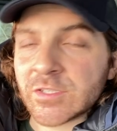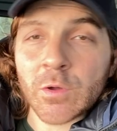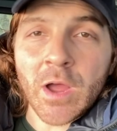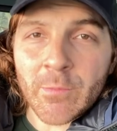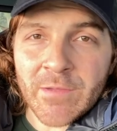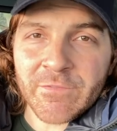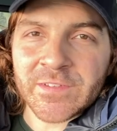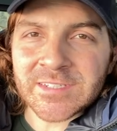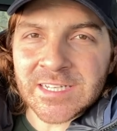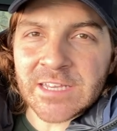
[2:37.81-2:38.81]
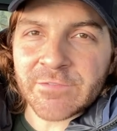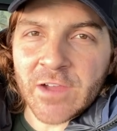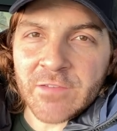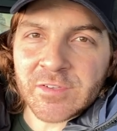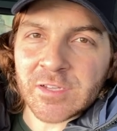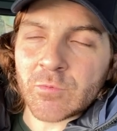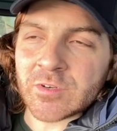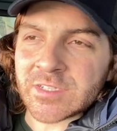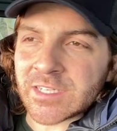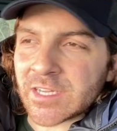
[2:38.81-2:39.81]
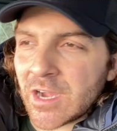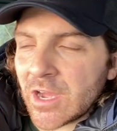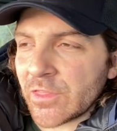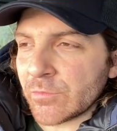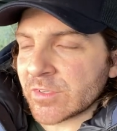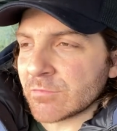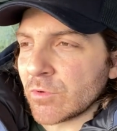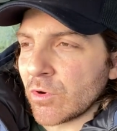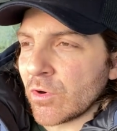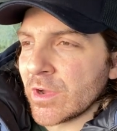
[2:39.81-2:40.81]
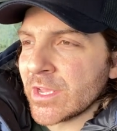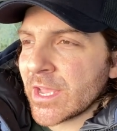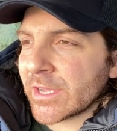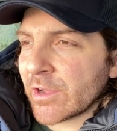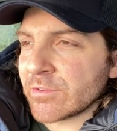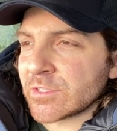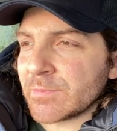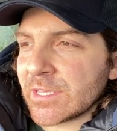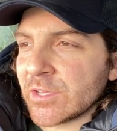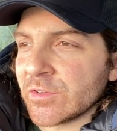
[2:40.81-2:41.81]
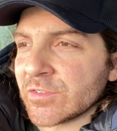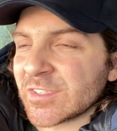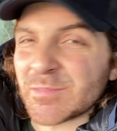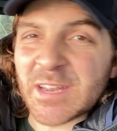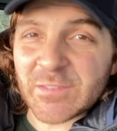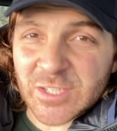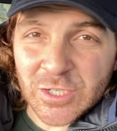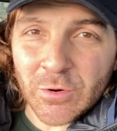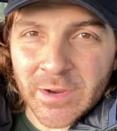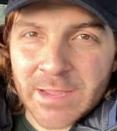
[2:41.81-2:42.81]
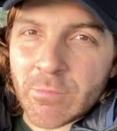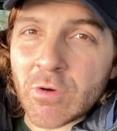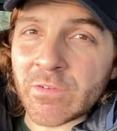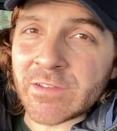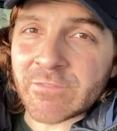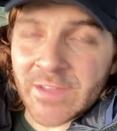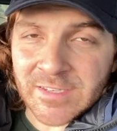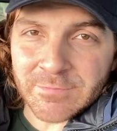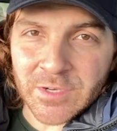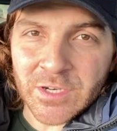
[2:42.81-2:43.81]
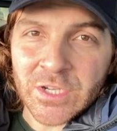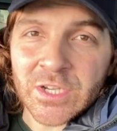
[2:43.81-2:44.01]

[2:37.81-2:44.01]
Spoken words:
So I went for the TD5 because I wanted a car that was more going to be used as a bit of a toy, more of an investment,